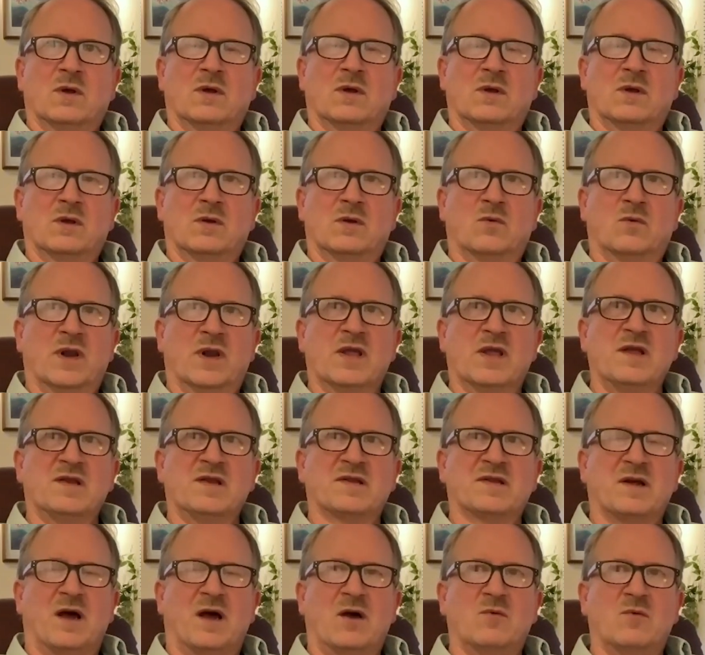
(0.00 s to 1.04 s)
what he
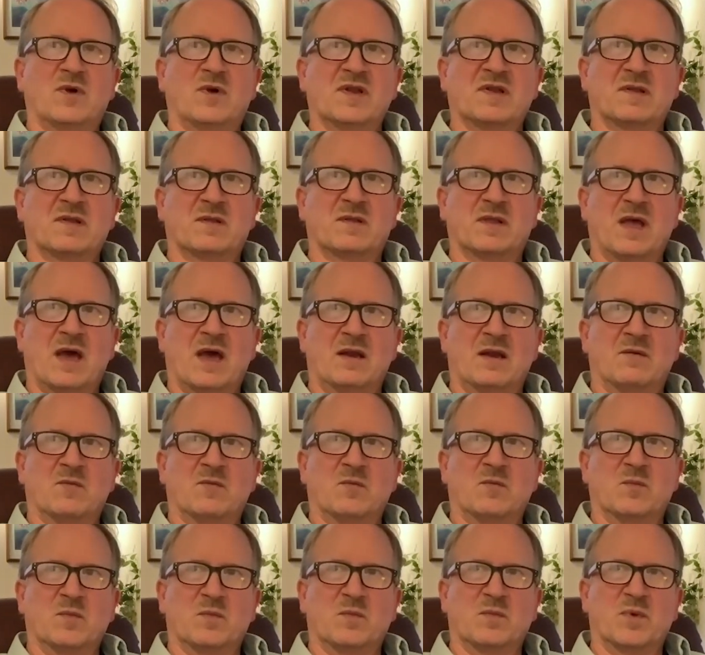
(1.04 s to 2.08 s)
saw was that
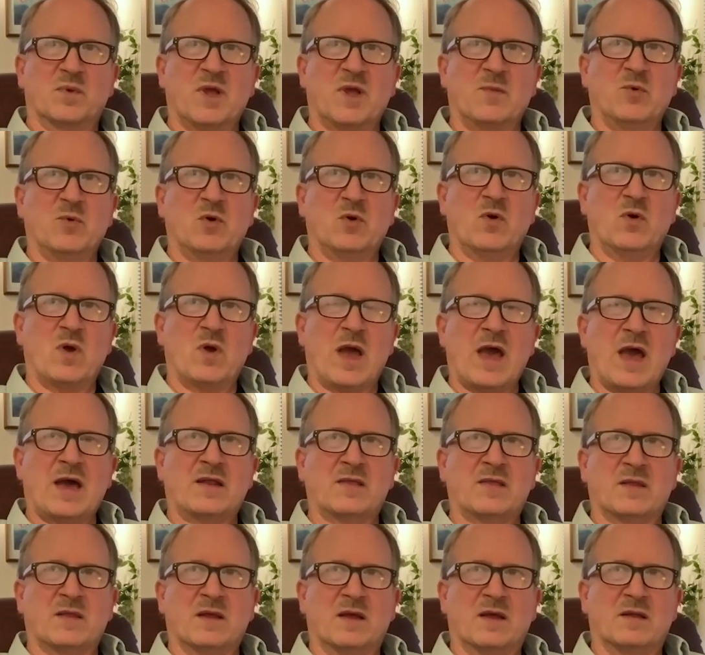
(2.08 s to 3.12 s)
people who
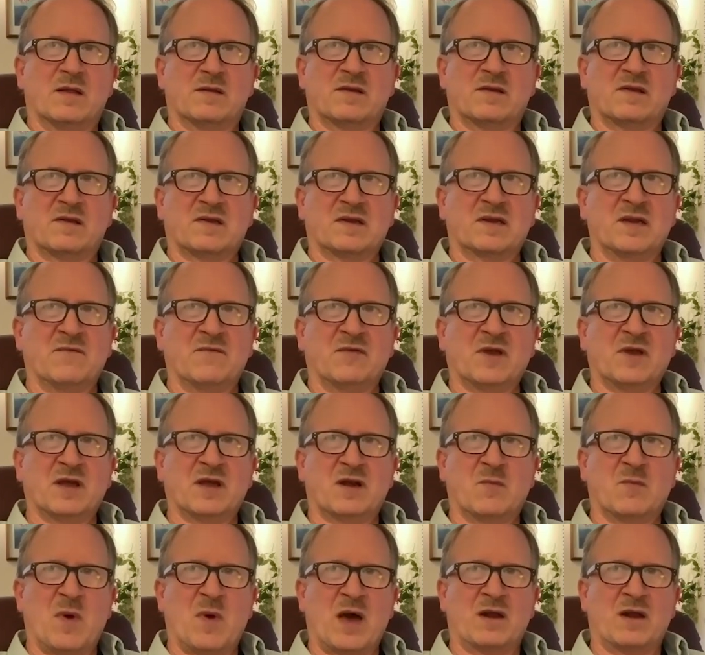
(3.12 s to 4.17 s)
had
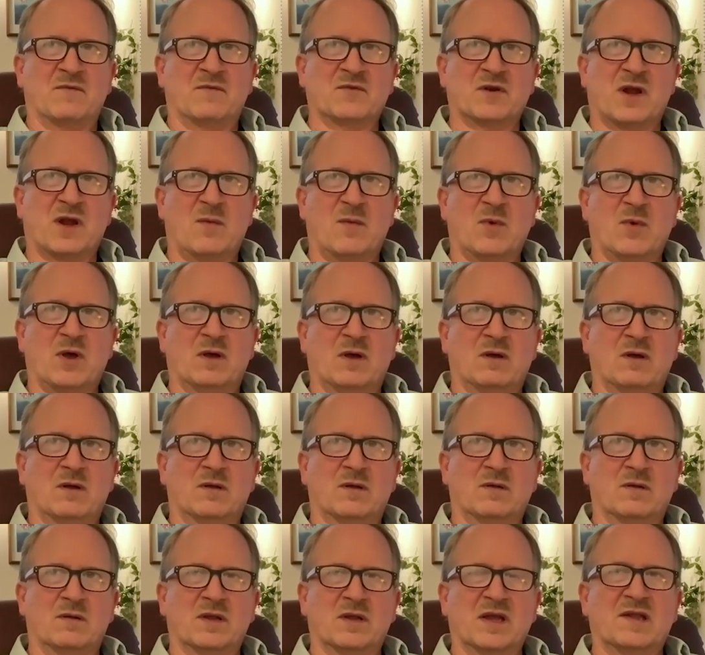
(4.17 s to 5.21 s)
significant amount of trauma
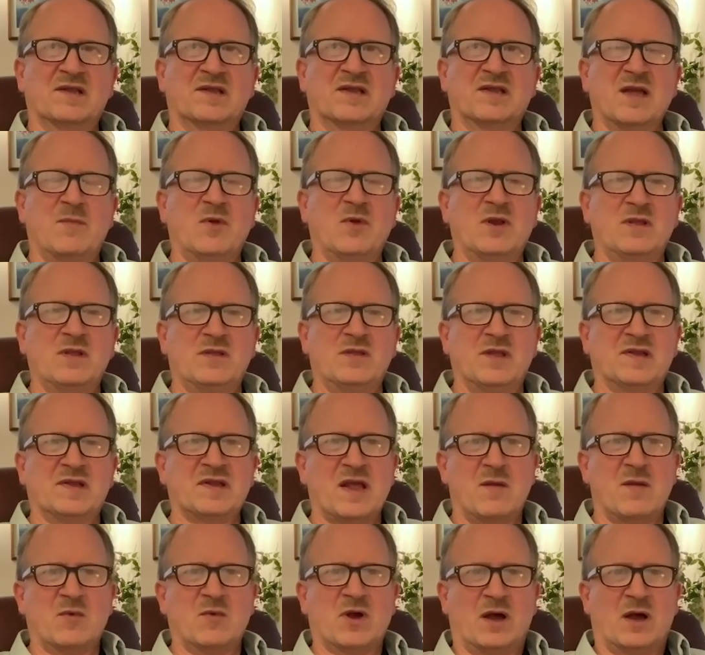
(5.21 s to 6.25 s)
exhibited the
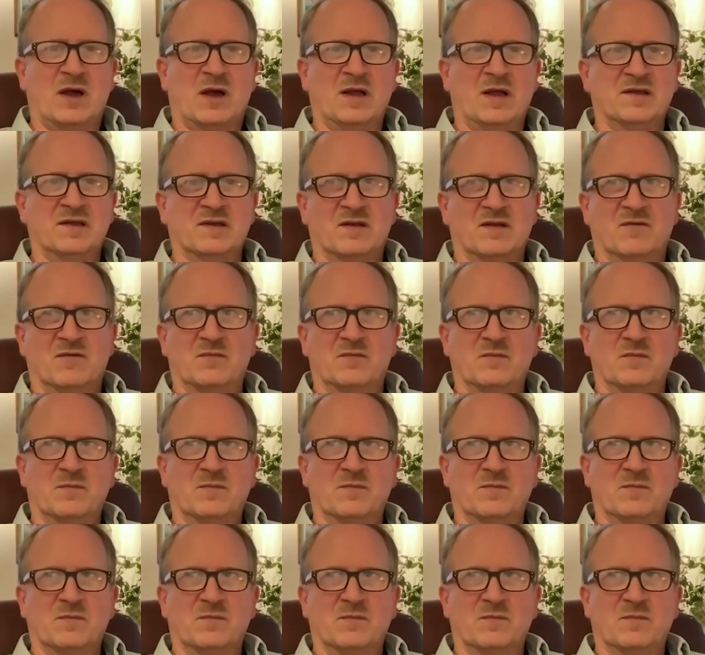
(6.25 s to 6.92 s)
same kinds of